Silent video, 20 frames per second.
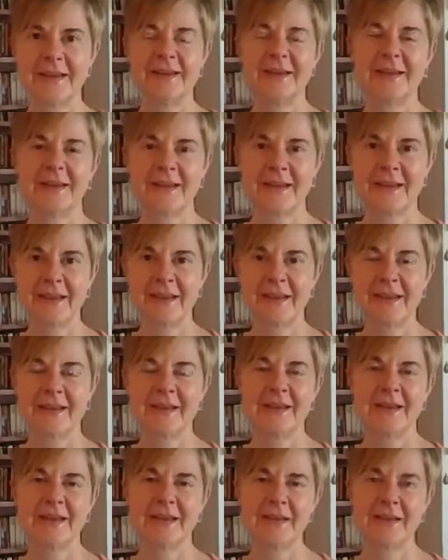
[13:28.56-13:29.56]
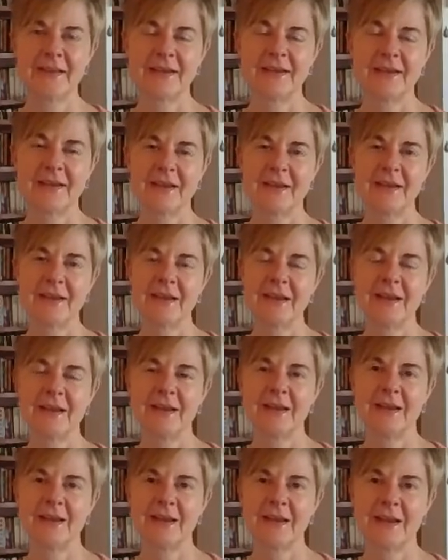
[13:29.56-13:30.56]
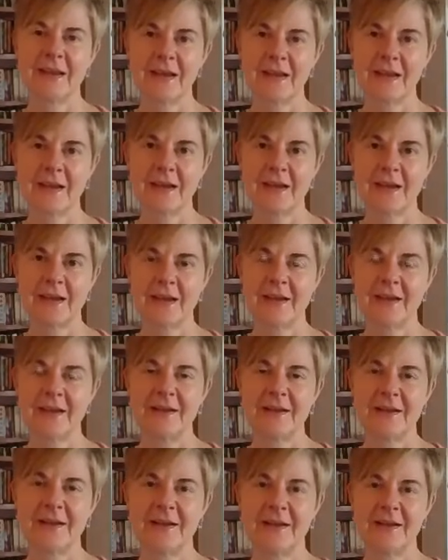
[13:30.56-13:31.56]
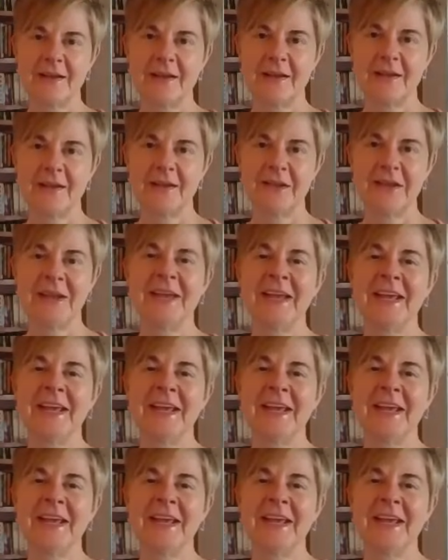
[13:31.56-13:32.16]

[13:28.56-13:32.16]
(silent)